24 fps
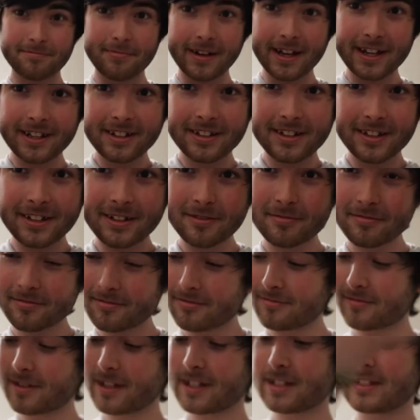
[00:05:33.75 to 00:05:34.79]
banged up,
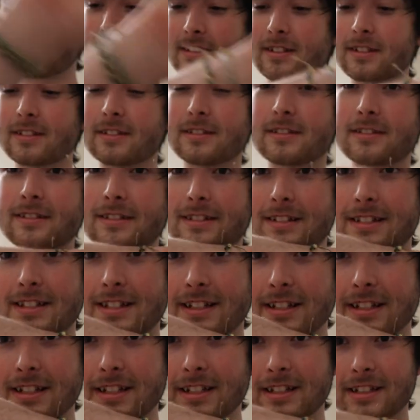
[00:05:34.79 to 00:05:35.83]
as you can
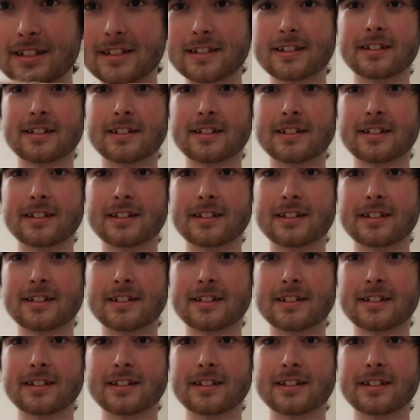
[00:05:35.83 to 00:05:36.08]
see.